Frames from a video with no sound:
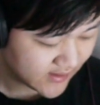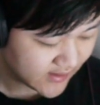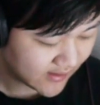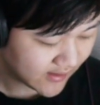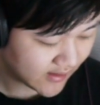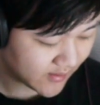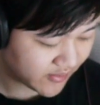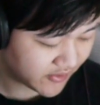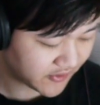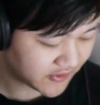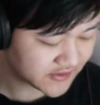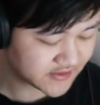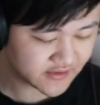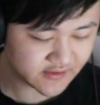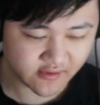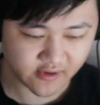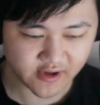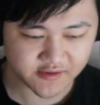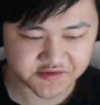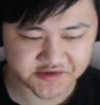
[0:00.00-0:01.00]
Uh, but you also
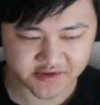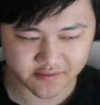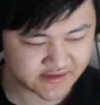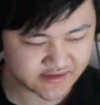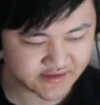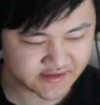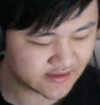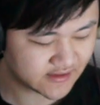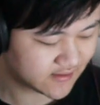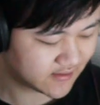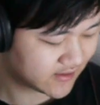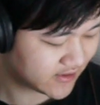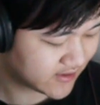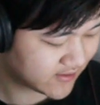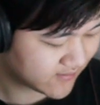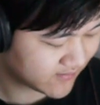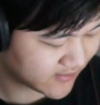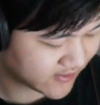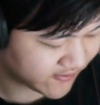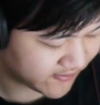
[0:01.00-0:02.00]
don't have Steel Week, so you know
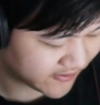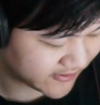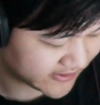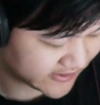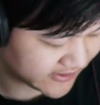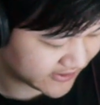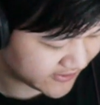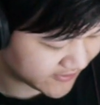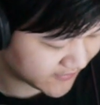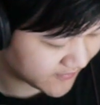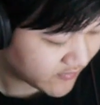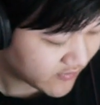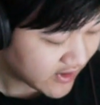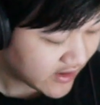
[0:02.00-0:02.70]
what are we gonna do?